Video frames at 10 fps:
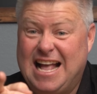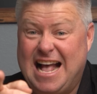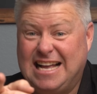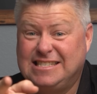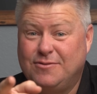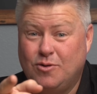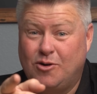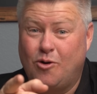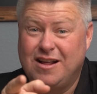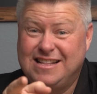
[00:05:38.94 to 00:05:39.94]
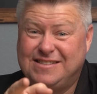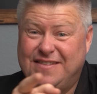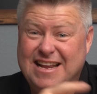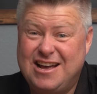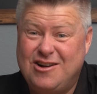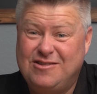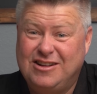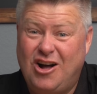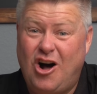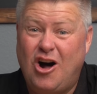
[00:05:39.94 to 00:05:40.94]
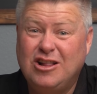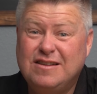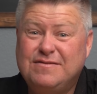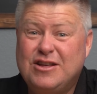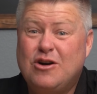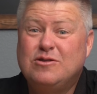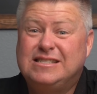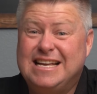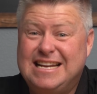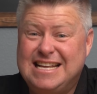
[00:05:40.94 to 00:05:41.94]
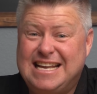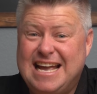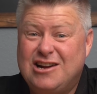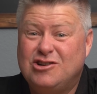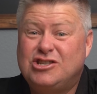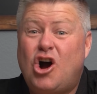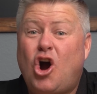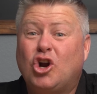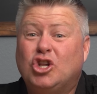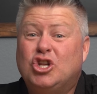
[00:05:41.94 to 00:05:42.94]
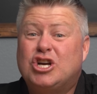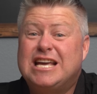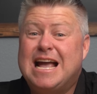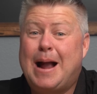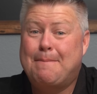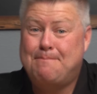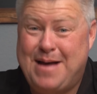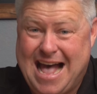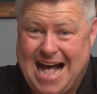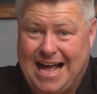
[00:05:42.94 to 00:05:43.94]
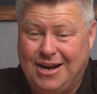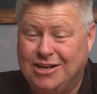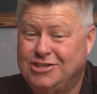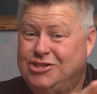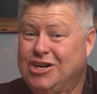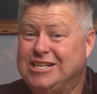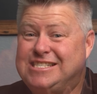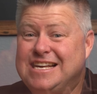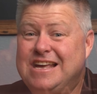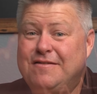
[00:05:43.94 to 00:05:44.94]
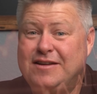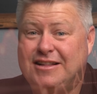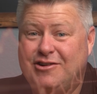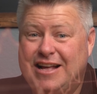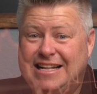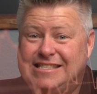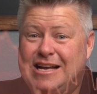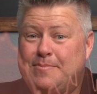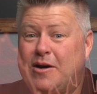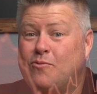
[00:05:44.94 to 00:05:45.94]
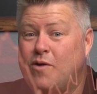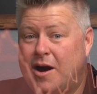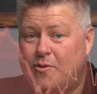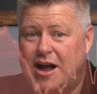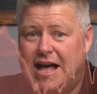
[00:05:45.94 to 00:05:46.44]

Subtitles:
As of the recording of this video, all of those indicators are looking bad, just to give you a little heads up on where we're